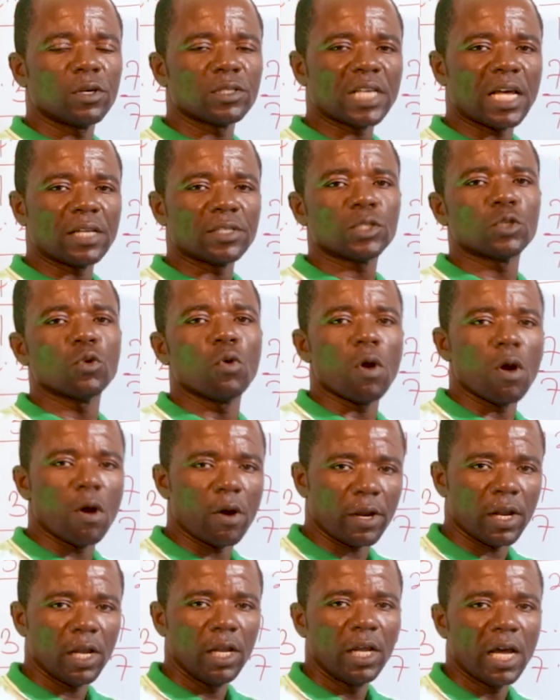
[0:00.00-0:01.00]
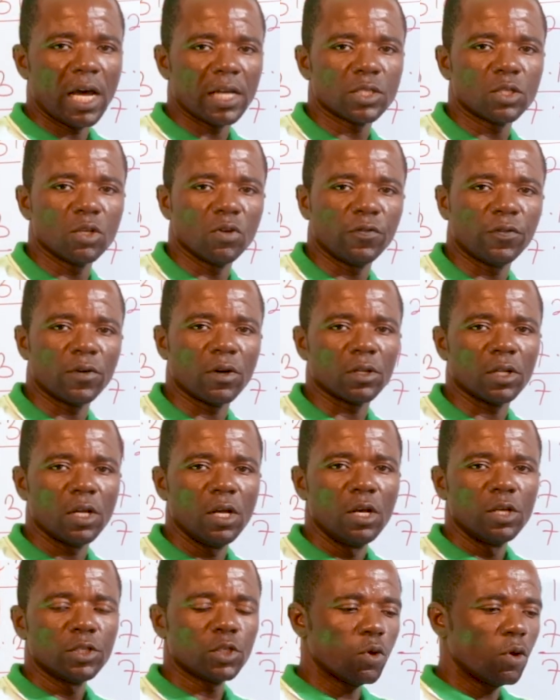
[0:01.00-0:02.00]
and so on and so forth.
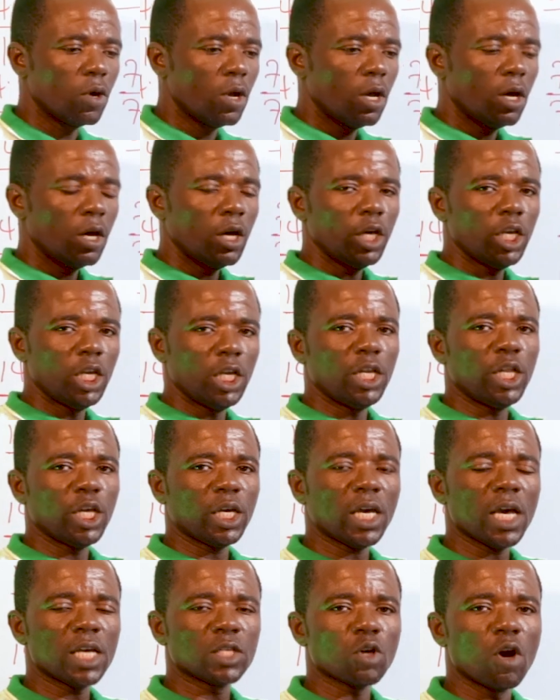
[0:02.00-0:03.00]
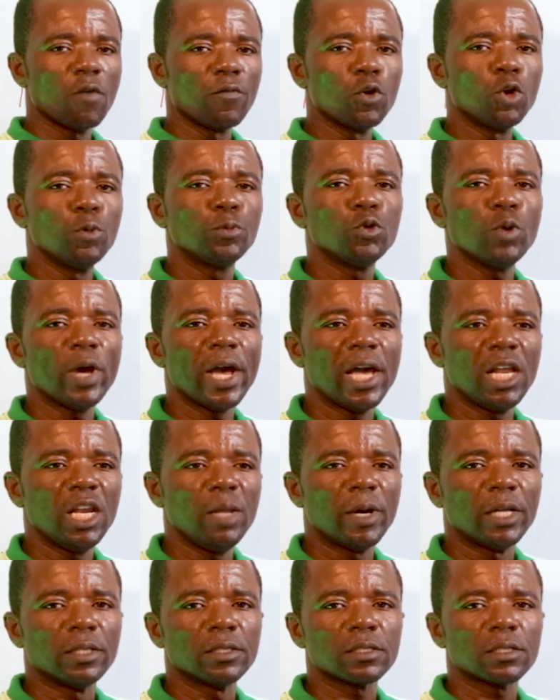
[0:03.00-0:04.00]
So, In the case of group 2
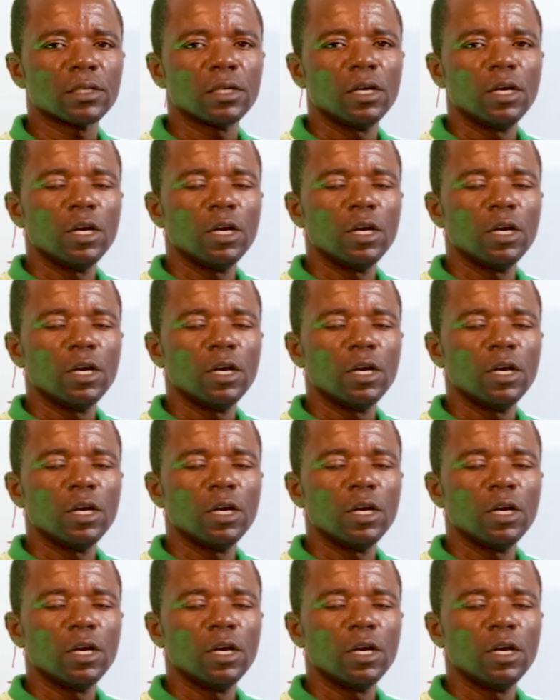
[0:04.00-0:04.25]
elements,